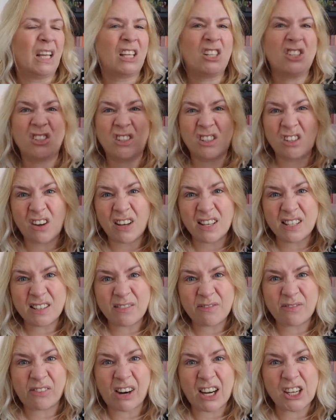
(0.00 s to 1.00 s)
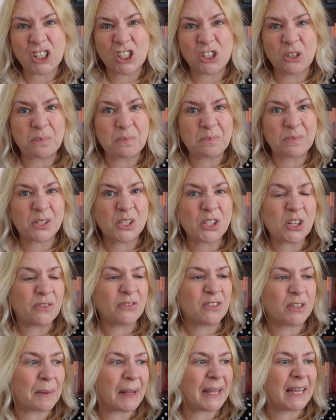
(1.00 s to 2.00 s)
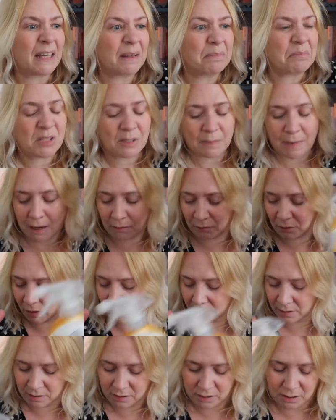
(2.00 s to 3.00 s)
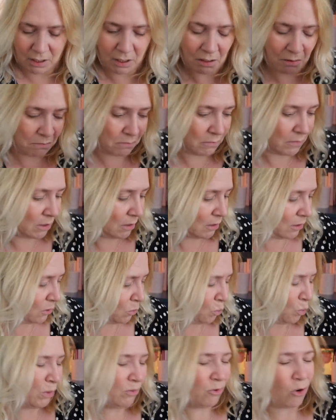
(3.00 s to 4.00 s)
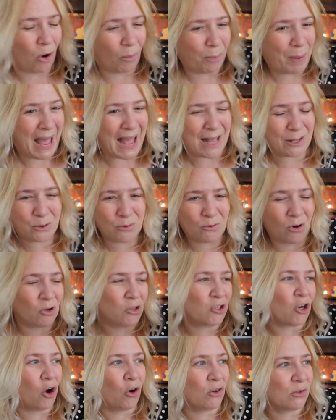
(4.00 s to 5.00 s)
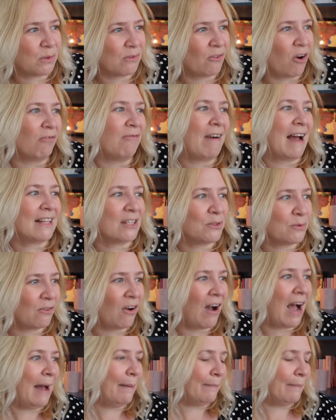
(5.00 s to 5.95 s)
it's just nice to freshen up stuff to make them smell nice, you know. We've got pets, we've got dogs, we've got rats, we've got